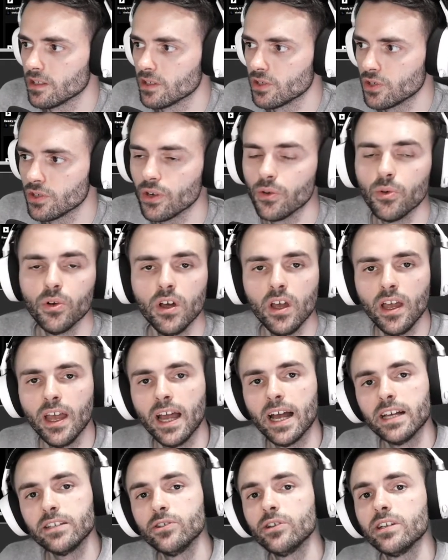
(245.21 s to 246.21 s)
So
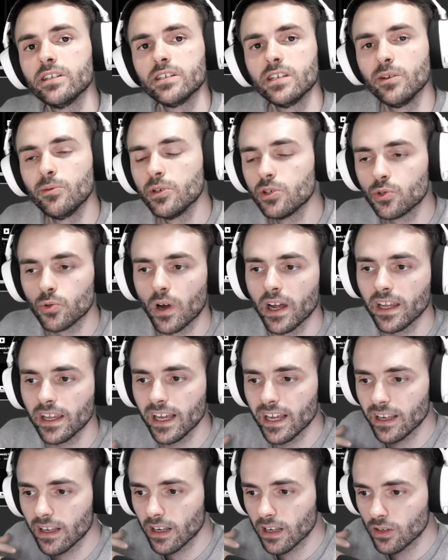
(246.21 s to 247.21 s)
as you can see, we're trying
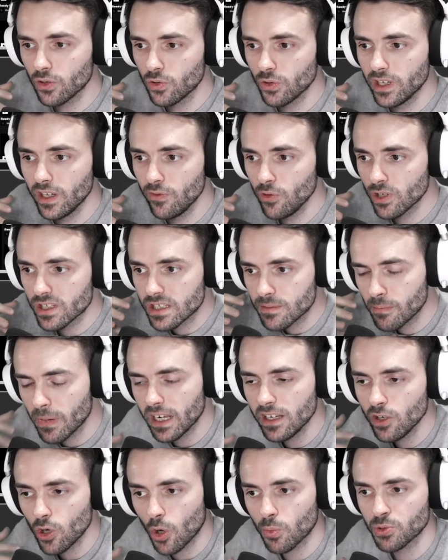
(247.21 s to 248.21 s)
to give you as
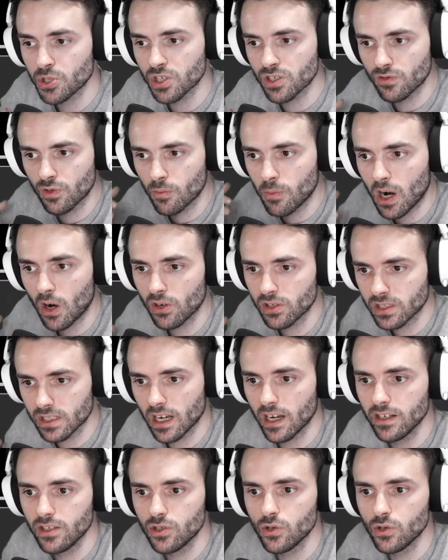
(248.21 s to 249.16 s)
many options from our side,